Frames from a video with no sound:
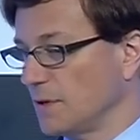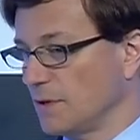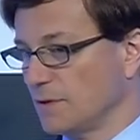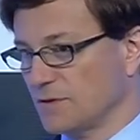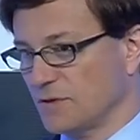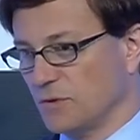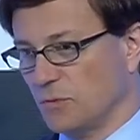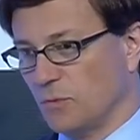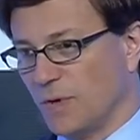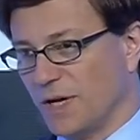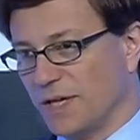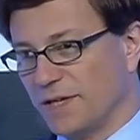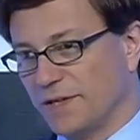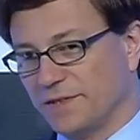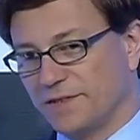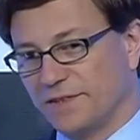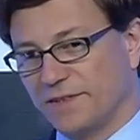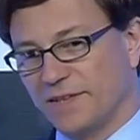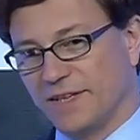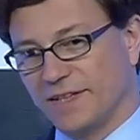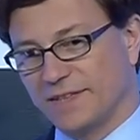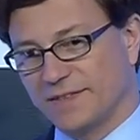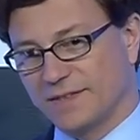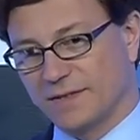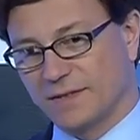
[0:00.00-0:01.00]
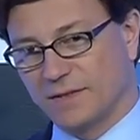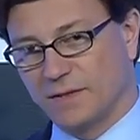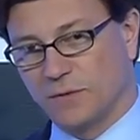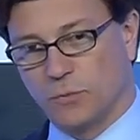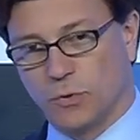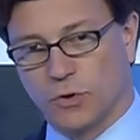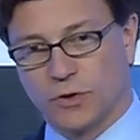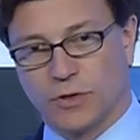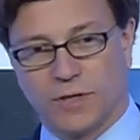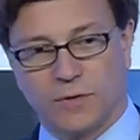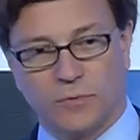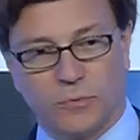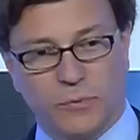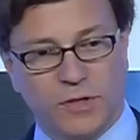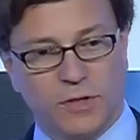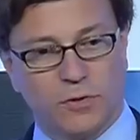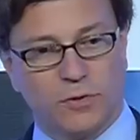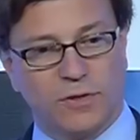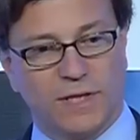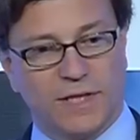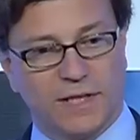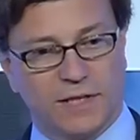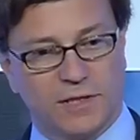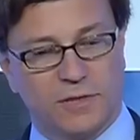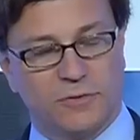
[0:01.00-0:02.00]
So why is that? And what can we
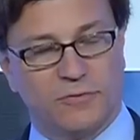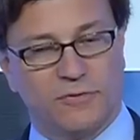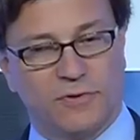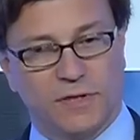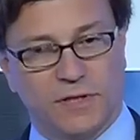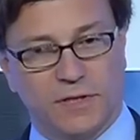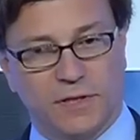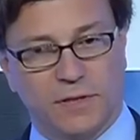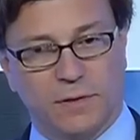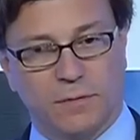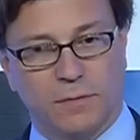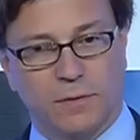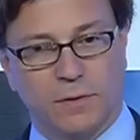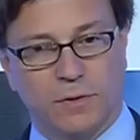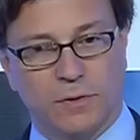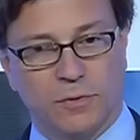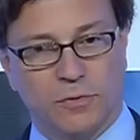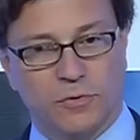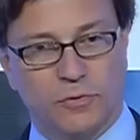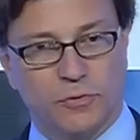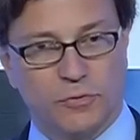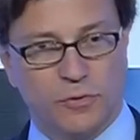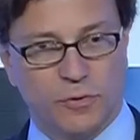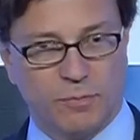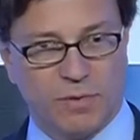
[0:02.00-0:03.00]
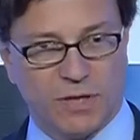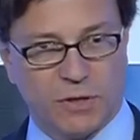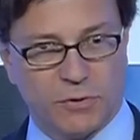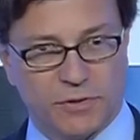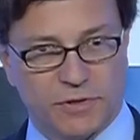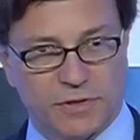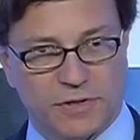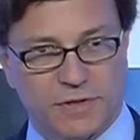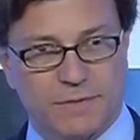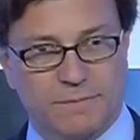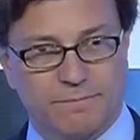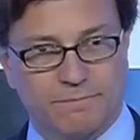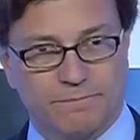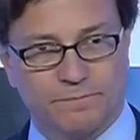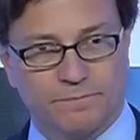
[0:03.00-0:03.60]
collectively do about it.